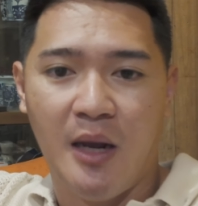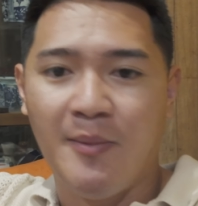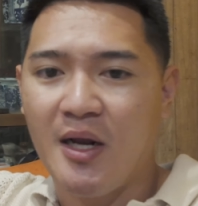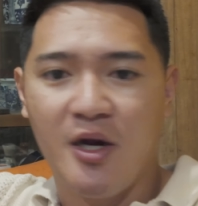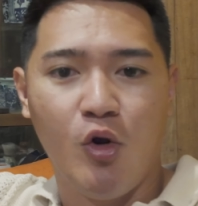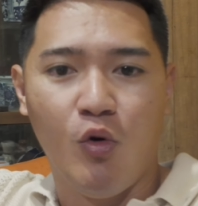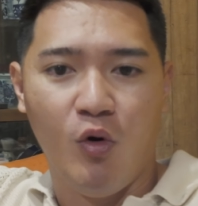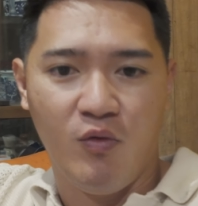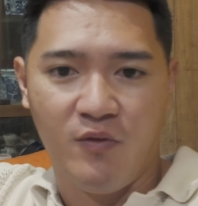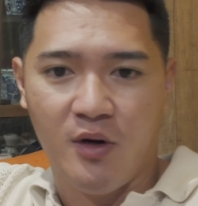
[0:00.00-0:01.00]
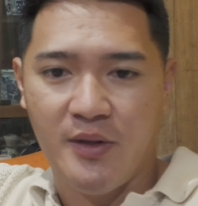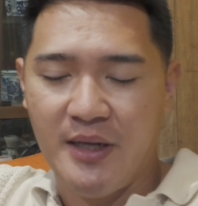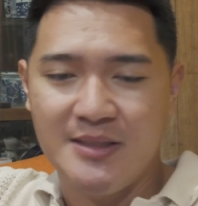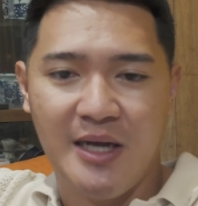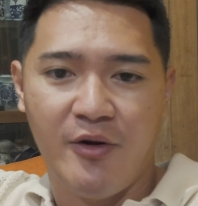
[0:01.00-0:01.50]
I'm not going to go over the
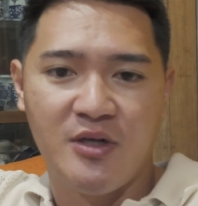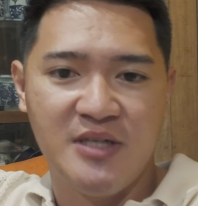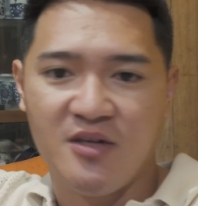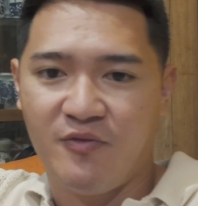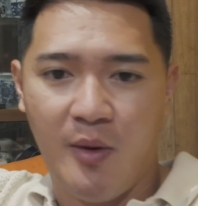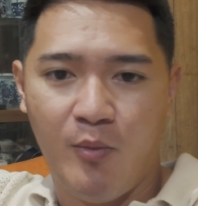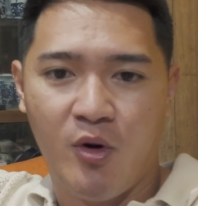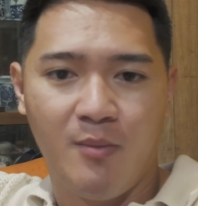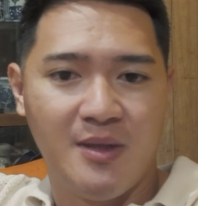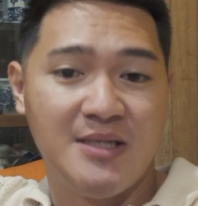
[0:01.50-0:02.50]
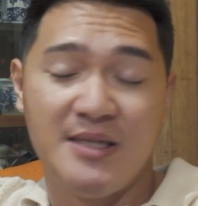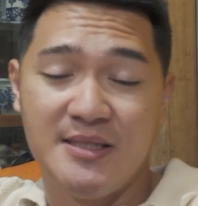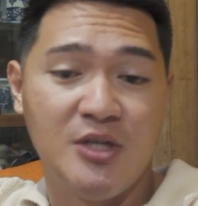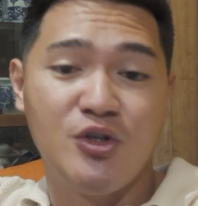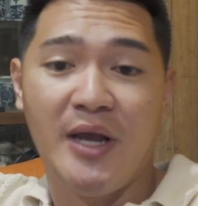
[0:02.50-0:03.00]
entire sales framework, but that's
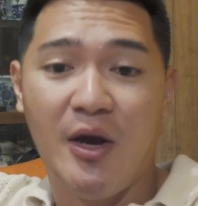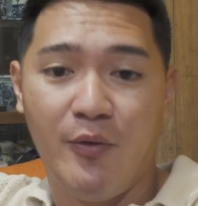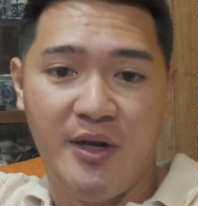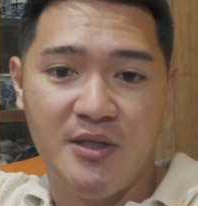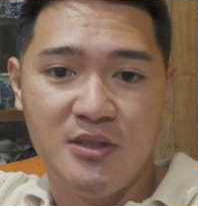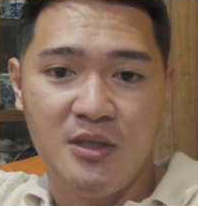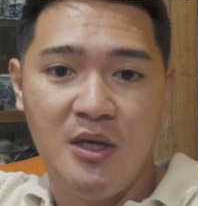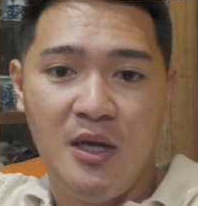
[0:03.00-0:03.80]
essentially how it is.